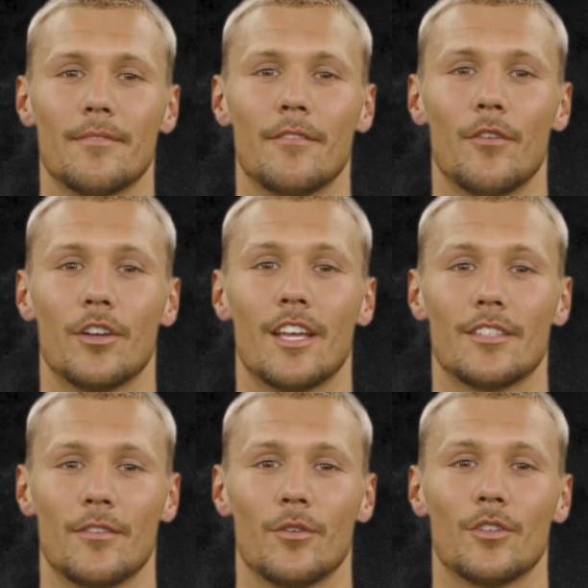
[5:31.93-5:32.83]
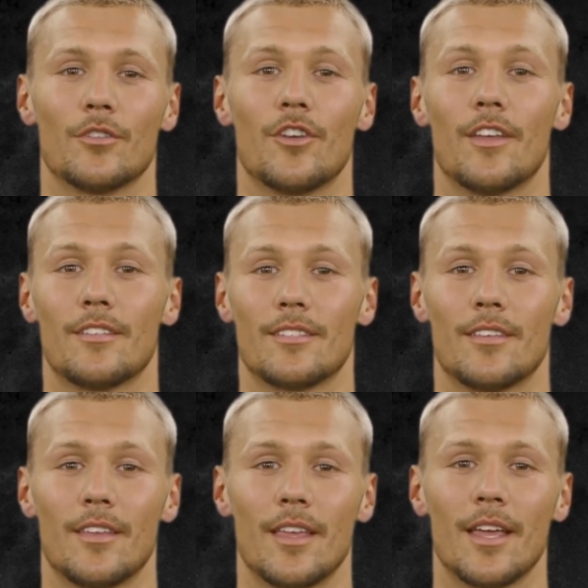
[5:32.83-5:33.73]
Forecast future trends.
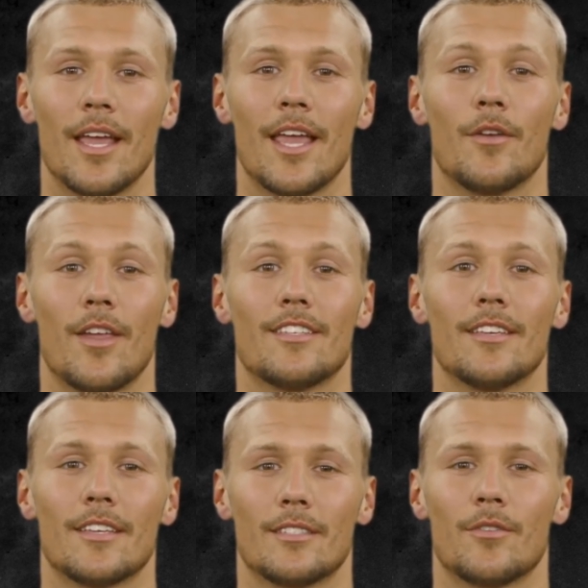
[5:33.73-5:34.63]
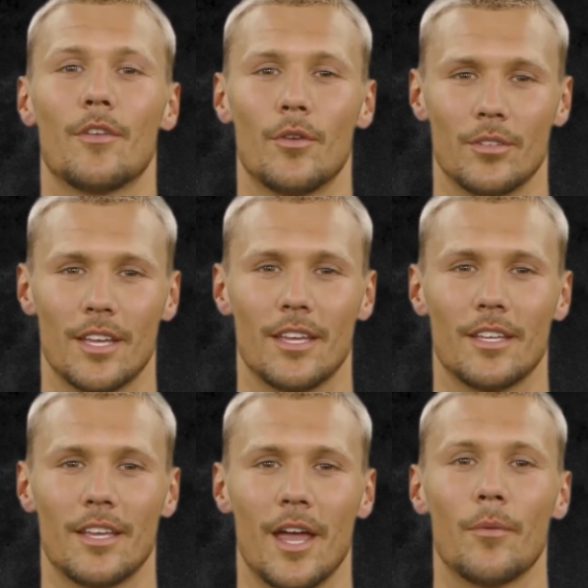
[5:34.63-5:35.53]
Analyzing historical data
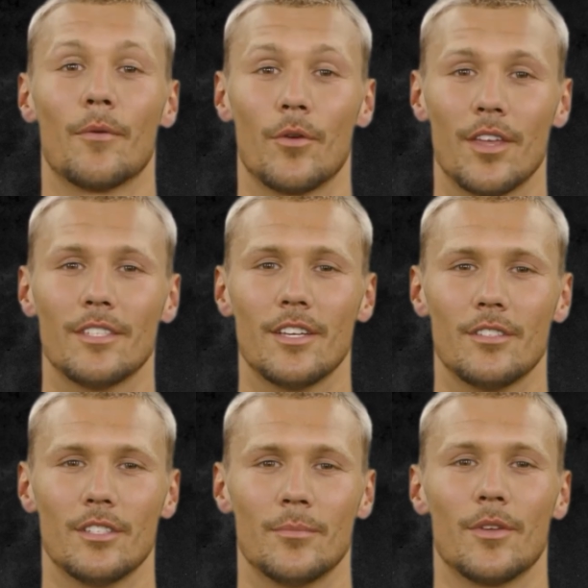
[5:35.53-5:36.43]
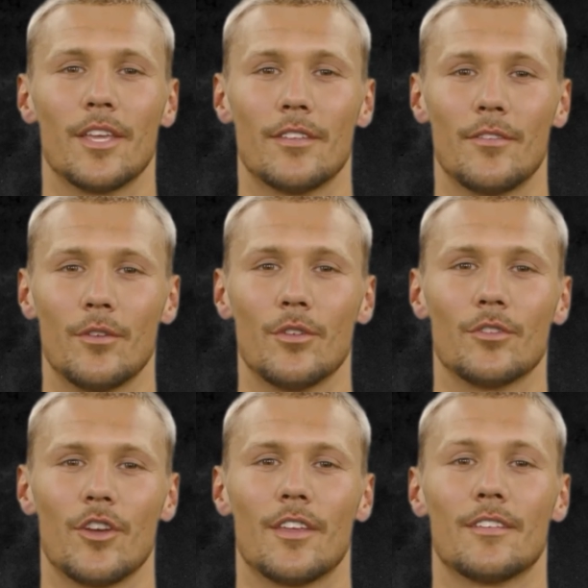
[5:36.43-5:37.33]
can help organizations predict future
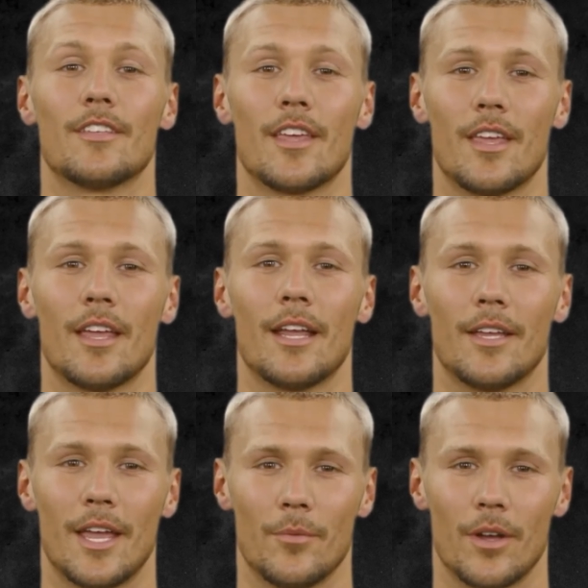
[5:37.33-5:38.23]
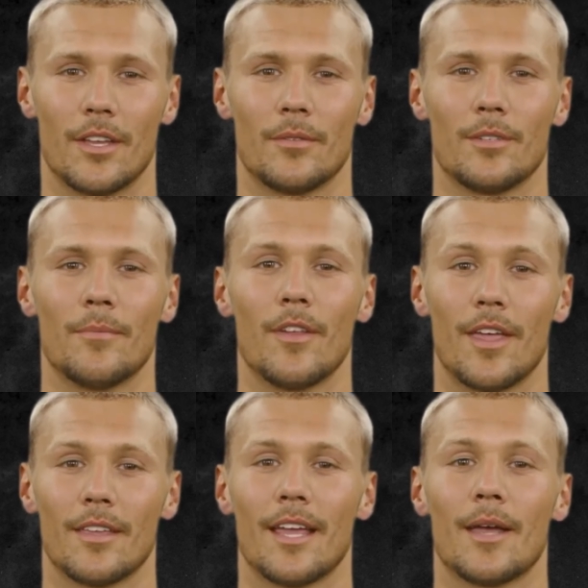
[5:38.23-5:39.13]
trends, enabling them to
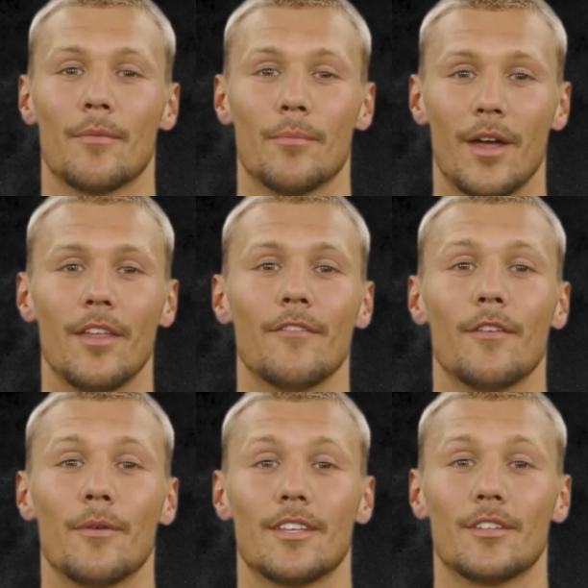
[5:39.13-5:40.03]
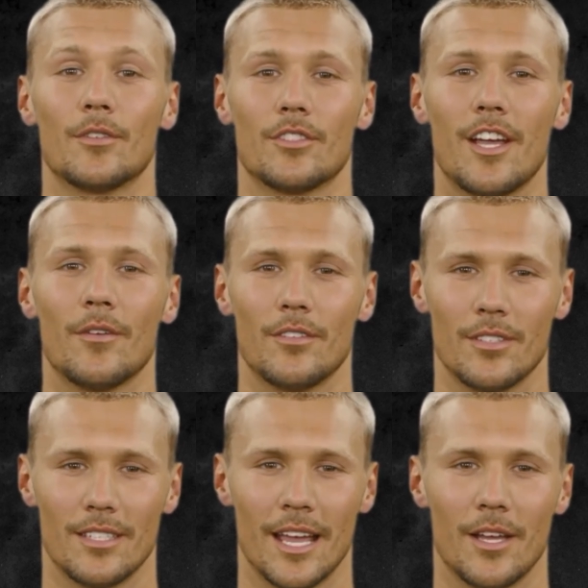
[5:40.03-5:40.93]
plan and prepare for potential
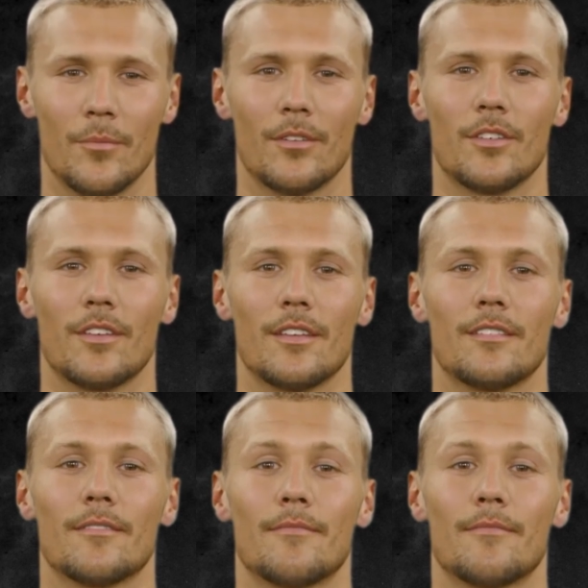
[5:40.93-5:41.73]
challenges and opportunities.